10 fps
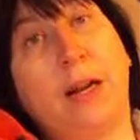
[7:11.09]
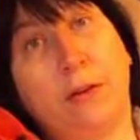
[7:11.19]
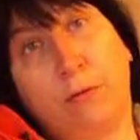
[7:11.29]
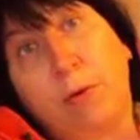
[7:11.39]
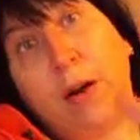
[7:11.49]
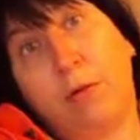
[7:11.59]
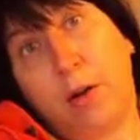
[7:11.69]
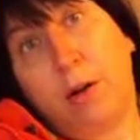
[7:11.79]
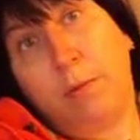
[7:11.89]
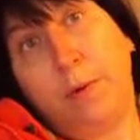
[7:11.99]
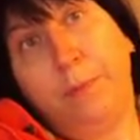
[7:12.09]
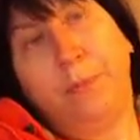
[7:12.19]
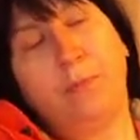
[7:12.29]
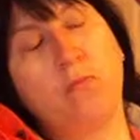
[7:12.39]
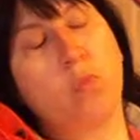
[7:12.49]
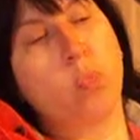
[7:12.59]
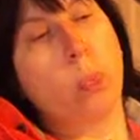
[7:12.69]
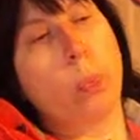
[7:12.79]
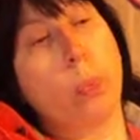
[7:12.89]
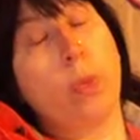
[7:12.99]
That is Roundup.
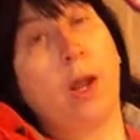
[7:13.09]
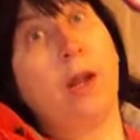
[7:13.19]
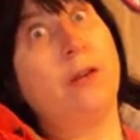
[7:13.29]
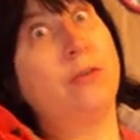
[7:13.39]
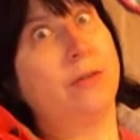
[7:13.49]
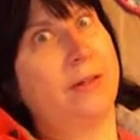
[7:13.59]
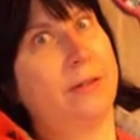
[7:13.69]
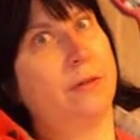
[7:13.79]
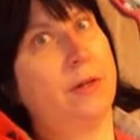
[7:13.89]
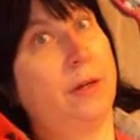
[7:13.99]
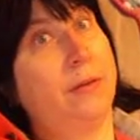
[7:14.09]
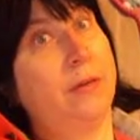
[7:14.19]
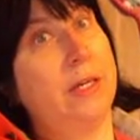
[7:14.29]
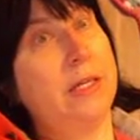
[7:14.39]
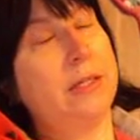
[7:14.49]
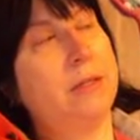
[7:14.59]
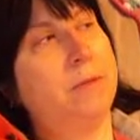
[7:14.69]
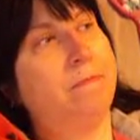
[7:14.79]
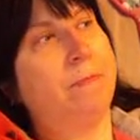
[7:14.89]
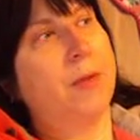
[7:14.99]
Interesting, isn't it?